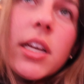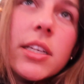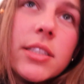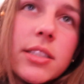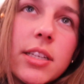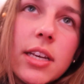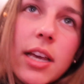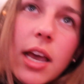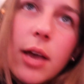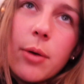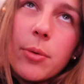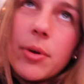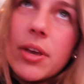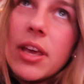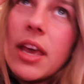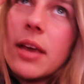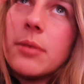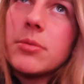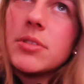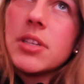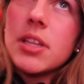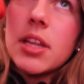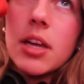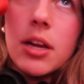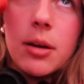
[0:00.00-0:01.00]
So yeah, we
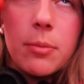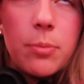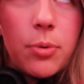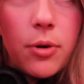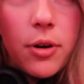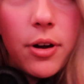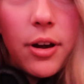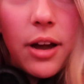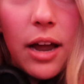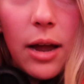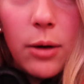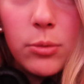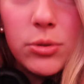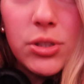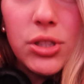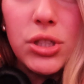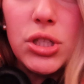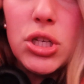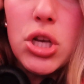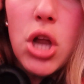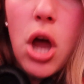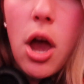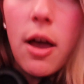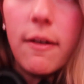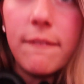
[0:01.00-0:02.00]
came to the airport. I was
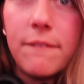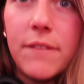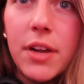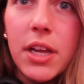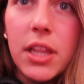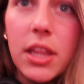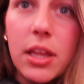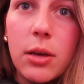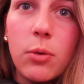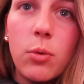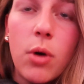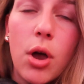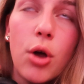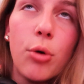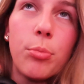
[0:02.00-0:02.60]
not feeling